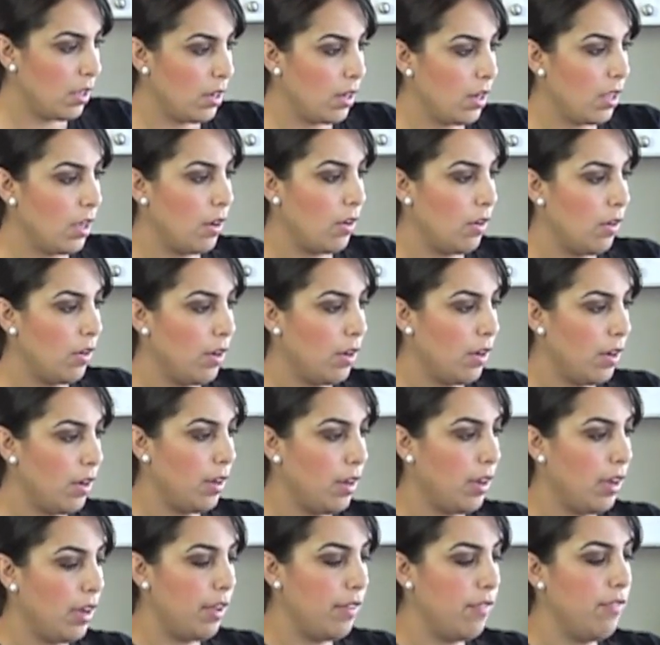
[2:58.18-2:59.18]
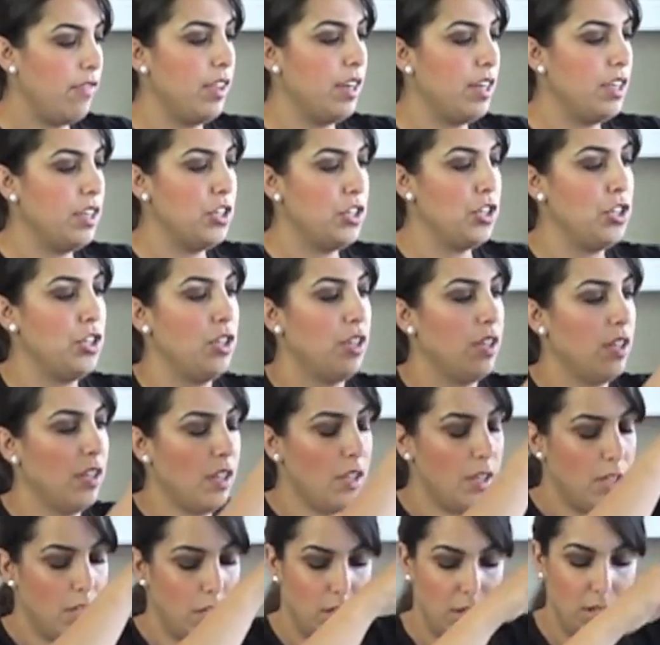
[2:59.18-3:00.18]
Now I finished
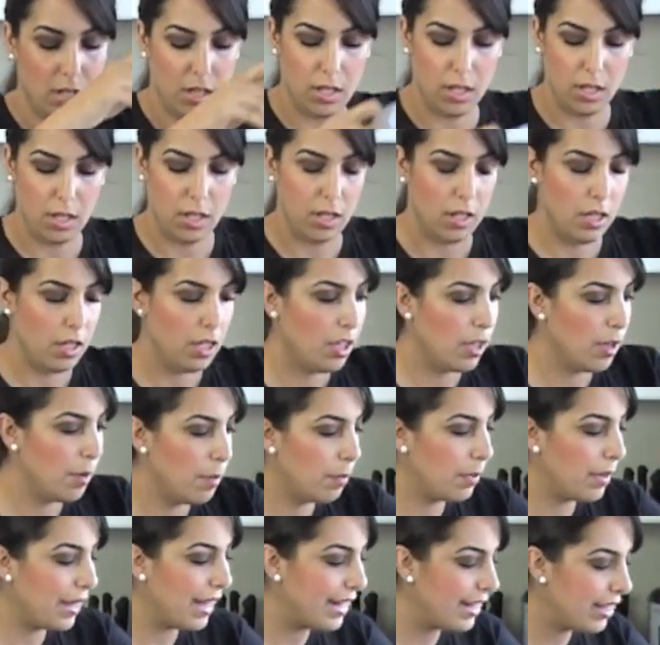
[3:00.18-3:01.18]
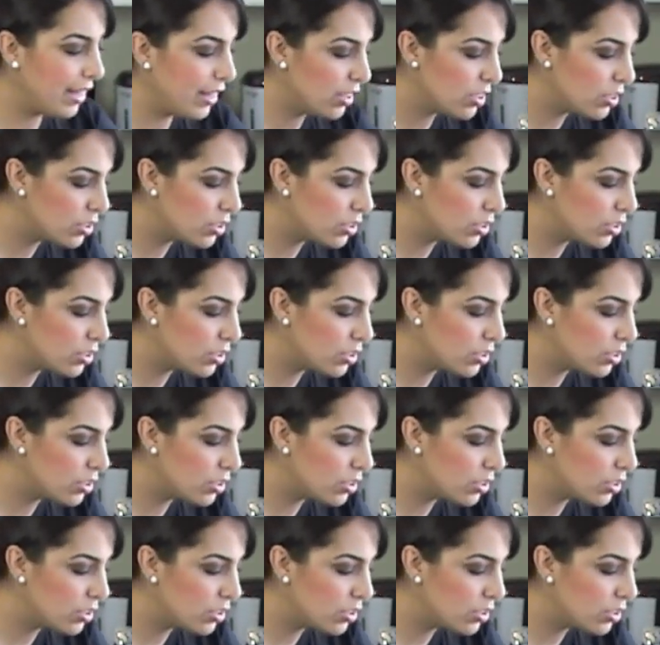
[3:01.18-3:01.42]
blending